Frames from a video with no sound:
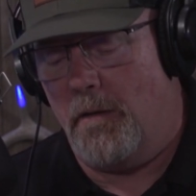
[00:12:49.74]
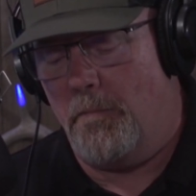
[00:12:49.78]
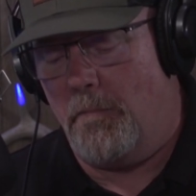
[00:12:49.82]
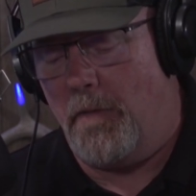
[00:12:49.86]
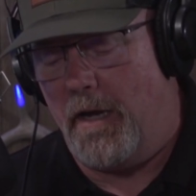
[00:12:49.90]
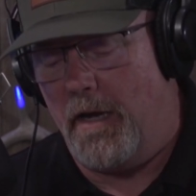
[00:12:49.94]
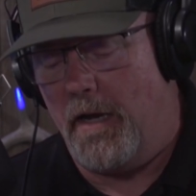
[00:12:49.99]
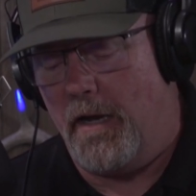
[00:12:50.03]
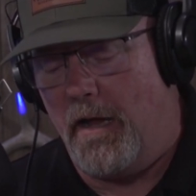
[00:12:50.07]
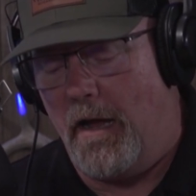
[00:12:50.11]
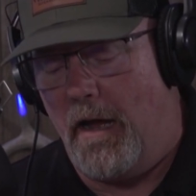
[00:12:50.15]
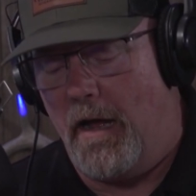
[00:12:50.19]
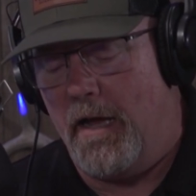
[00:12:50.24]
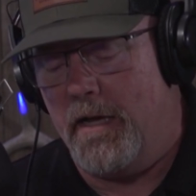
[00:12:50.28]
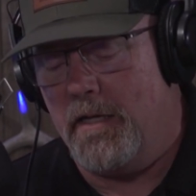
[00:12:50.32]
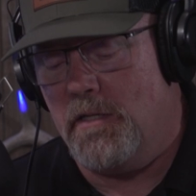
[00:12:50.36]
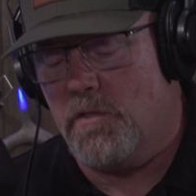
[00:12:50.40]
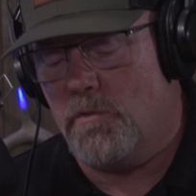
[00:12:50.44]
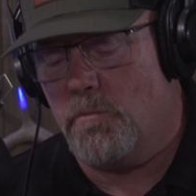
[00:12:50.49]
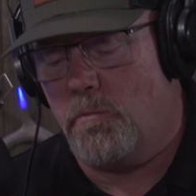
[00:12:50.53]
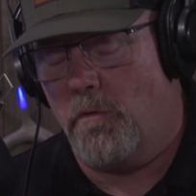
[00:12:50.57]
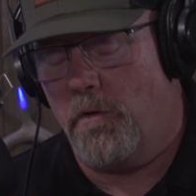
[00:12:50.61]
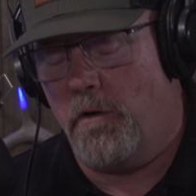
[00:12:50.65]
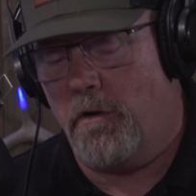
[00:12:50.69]
and my
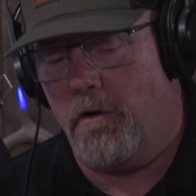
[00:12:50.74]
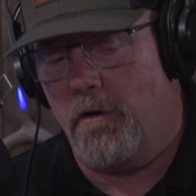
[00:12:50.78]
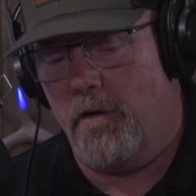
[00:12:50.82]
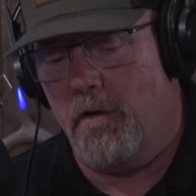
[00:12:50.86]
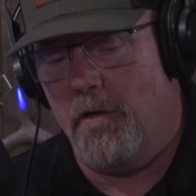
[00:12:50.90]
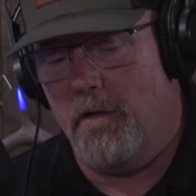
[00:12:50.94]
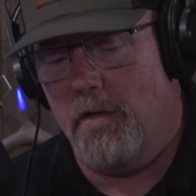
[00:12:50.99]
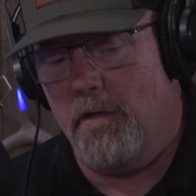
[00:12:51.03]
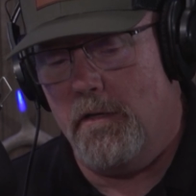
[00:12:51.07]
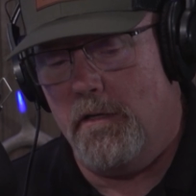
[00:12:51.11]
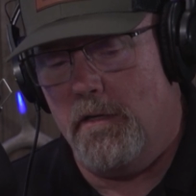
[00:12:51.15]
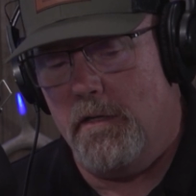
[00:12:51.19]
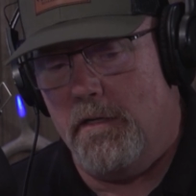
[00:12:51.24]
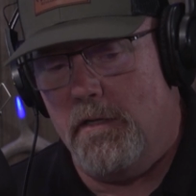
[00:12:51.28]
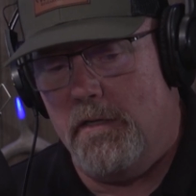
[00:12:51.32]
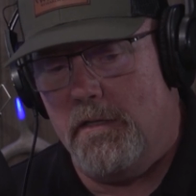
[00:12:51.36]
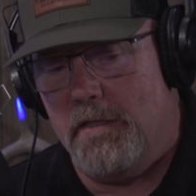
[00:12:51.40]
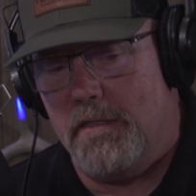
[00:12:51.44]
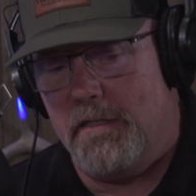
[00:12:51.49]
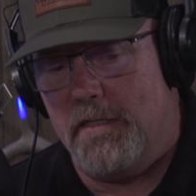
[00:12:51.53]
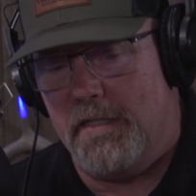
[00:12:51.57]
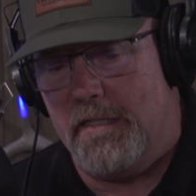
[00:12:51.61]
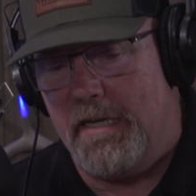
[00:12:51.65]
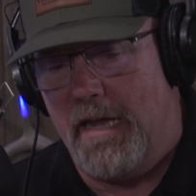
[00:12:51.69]
guides were
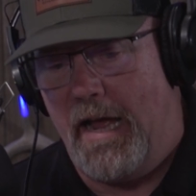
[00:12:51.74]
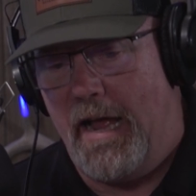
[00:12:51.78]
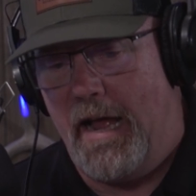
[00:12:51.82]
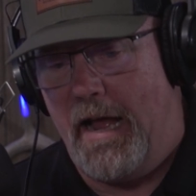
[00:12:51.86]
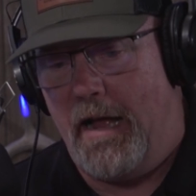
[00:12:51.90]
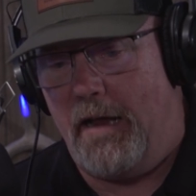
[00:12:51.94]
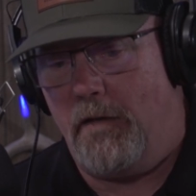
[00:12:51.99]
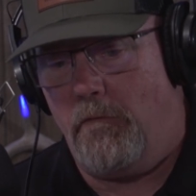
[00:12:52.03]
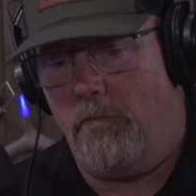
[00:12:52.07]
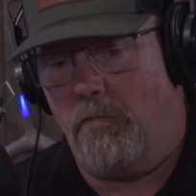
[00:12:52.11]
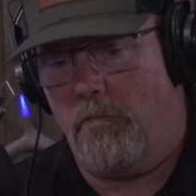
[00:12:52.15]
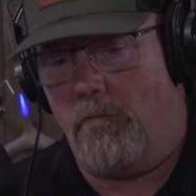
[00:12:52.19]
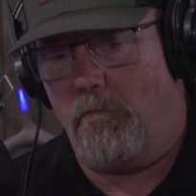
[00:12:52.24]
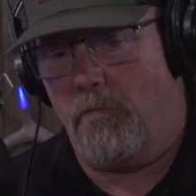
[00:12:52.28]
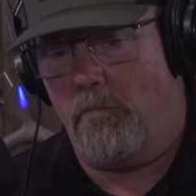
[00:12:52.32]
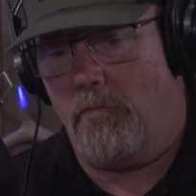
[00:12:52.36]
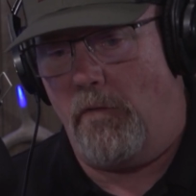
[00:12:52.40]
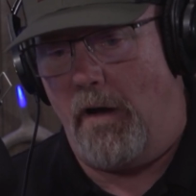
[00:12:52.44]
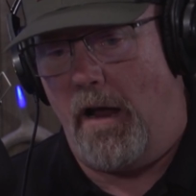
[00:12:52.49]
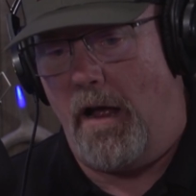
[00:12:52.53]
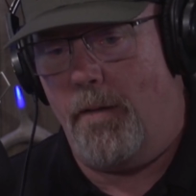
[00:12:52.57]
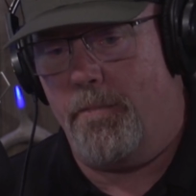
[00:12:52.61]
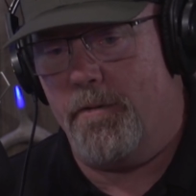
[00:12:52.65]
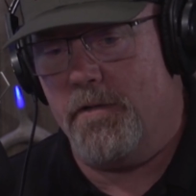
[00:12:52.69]
Tack
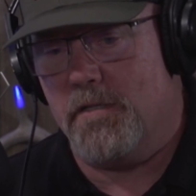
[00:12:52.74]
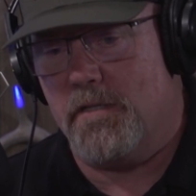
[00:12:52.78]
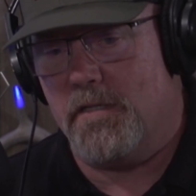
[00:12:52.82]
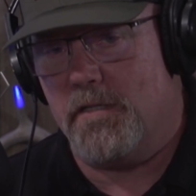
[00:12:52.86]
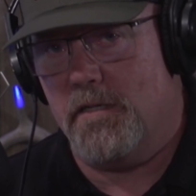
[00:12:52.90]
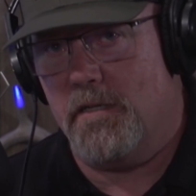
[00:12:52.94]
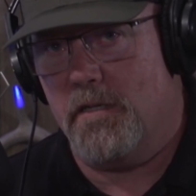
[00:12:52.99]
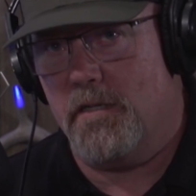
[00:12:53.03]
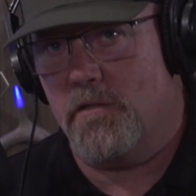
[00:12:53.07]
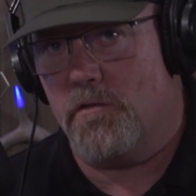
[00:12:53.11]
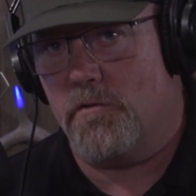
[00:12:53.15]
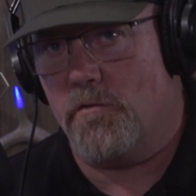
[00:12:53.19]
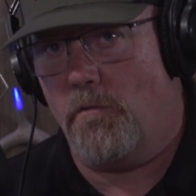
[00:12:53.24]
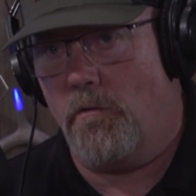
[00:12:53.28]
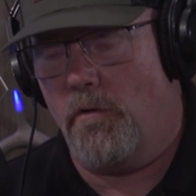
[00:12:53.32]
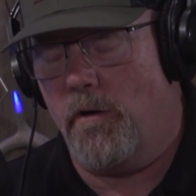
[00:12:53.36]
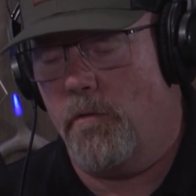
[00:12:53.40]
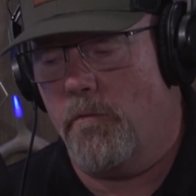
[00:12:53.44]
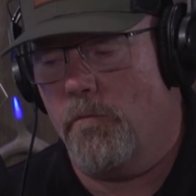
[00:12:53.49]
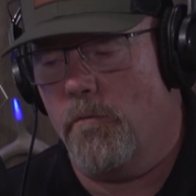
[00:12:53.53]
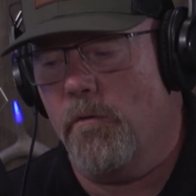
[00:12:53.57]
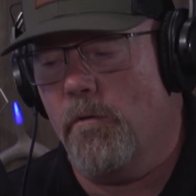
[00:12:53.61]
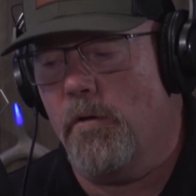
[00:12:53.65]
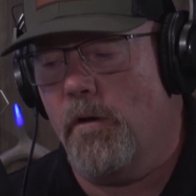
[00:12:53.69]
Robinson and Troy
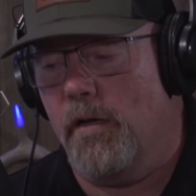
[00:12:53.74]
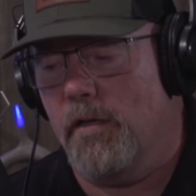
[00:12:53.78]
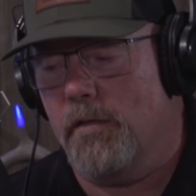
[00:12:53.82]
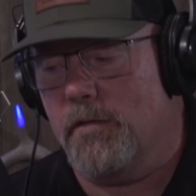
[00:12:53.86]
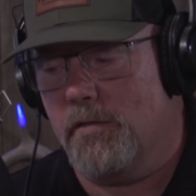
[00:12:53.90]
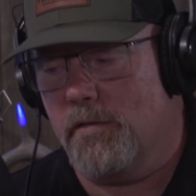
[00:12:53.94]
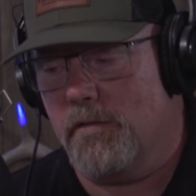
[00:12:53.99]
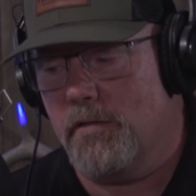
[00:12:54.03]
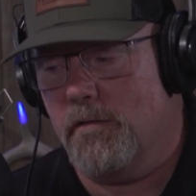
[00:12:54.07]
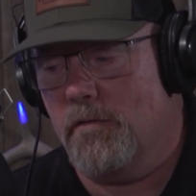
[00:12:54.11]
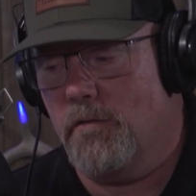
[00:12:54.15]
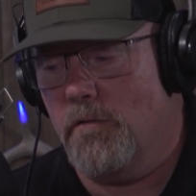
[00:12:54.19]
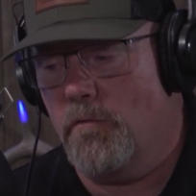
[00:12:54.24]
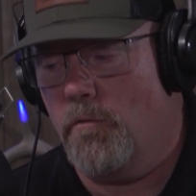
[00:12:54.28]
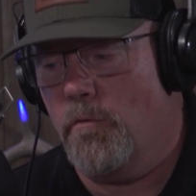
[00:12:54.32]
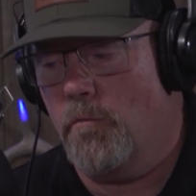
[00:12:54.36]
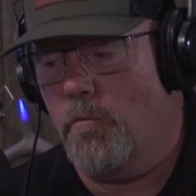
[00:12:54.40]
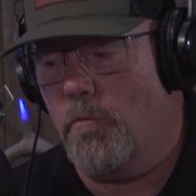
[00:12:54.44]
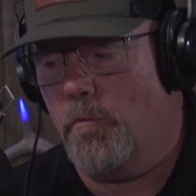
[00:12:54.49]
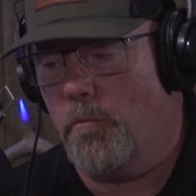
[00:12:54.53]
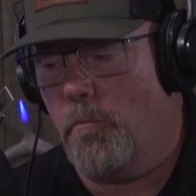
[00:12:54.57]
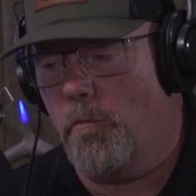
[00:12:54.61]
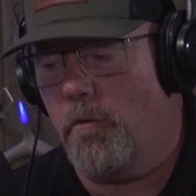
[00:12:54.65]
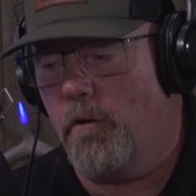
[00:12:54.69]
Ruiz, who
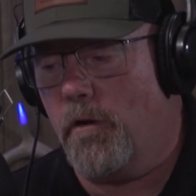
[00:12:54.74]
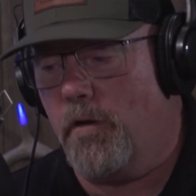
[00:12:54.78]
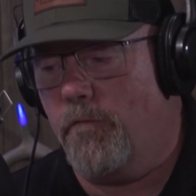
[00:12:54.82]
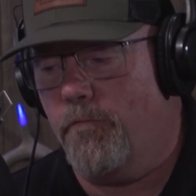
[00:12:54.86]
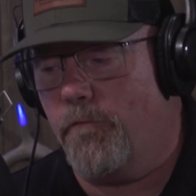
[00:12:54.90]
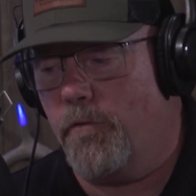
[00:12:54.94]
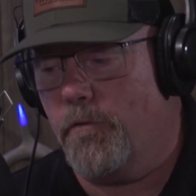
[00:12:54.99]
were working